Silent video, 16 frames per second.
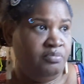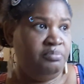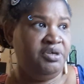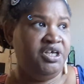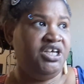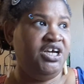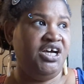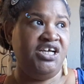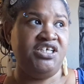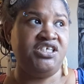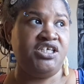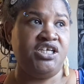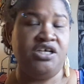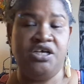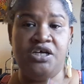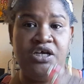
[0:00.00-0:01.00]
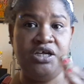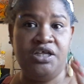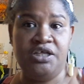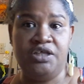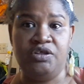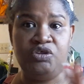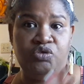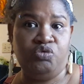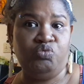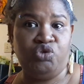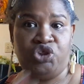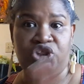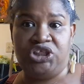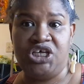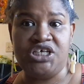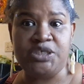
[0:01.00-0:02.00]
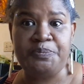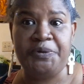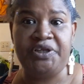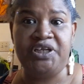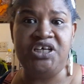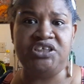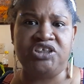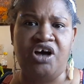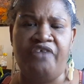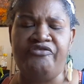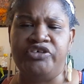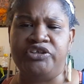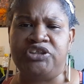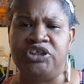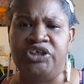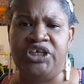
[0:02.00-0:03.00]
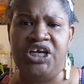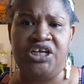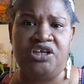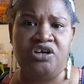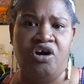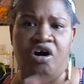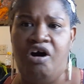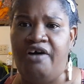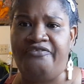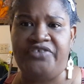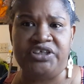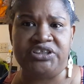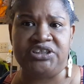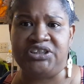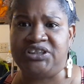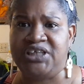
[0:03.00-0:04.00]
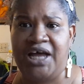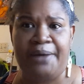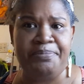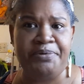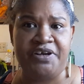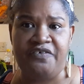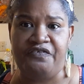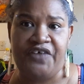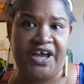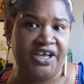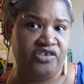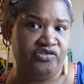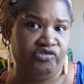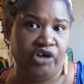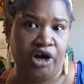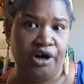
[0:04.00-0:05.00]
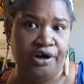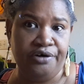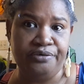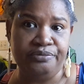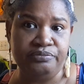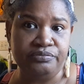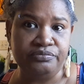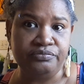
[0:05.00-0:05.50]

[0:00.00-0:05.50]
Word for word: Because this police officer getting the office a slap in the face for her